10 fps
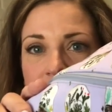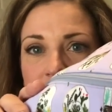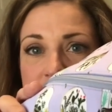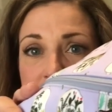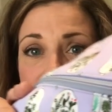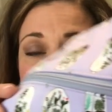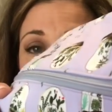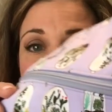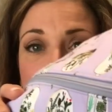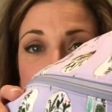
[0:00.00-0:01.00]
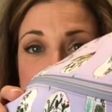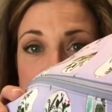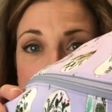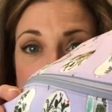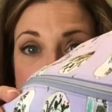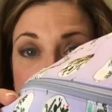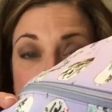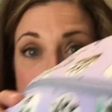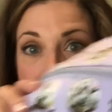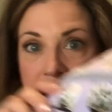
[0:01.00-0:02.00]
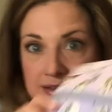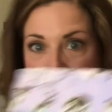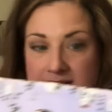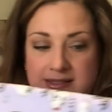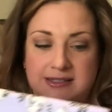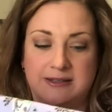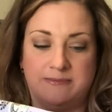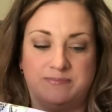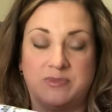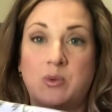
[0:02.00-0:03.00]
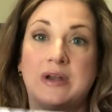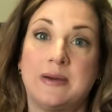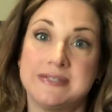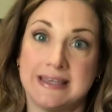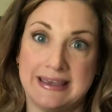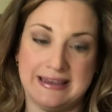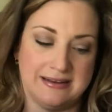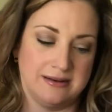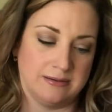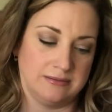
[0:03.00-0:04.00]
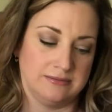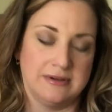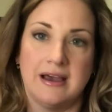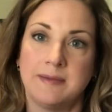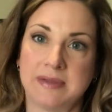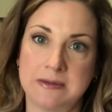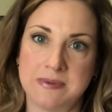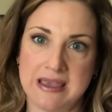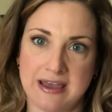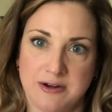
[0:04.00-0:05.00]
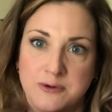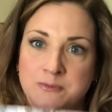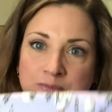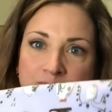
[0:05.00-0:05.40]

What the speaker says: which I really love, Joanna, because when I was a kid, I played piano.